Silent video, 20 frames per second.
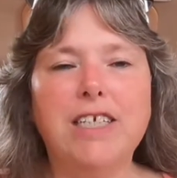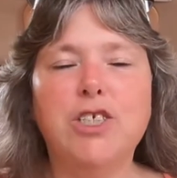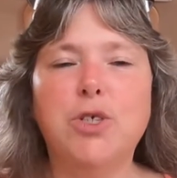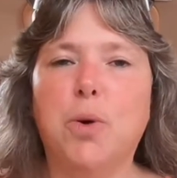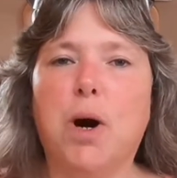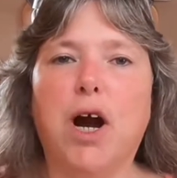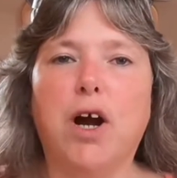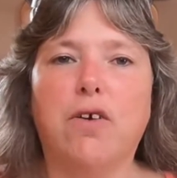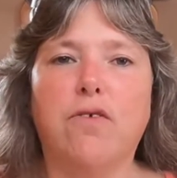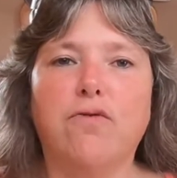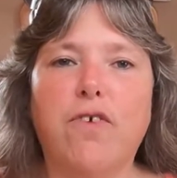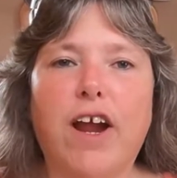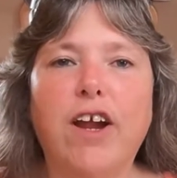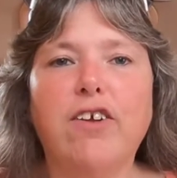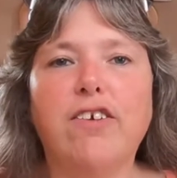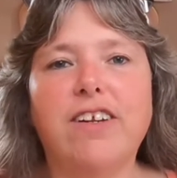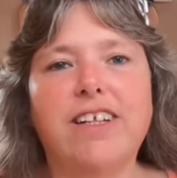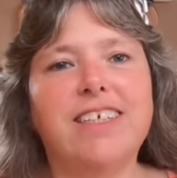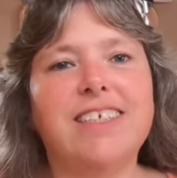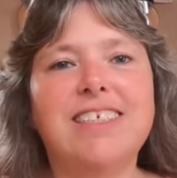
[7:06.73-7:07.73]
to our
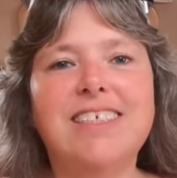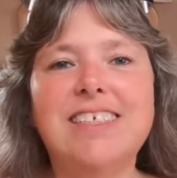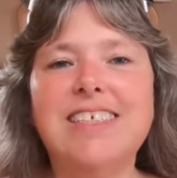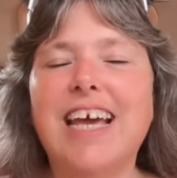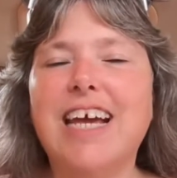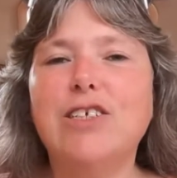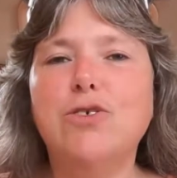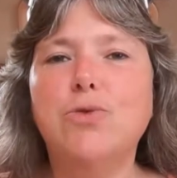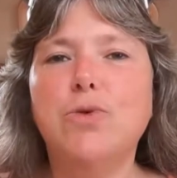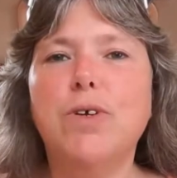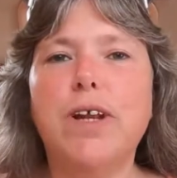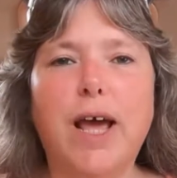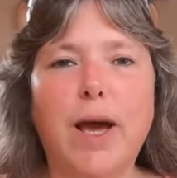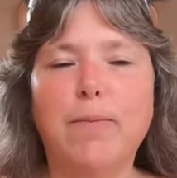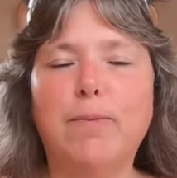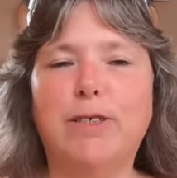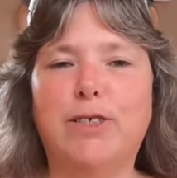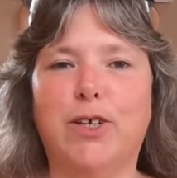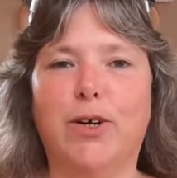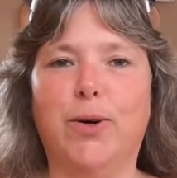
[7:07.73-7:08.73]
regularly scheduled
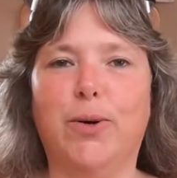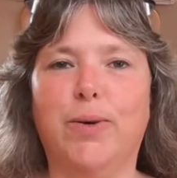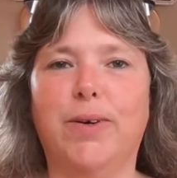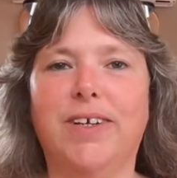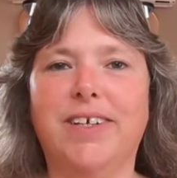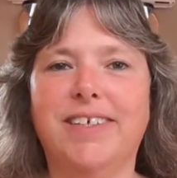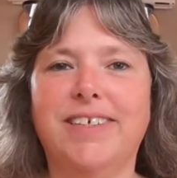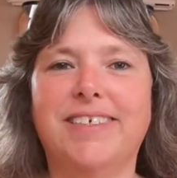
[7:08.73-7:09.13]
episode.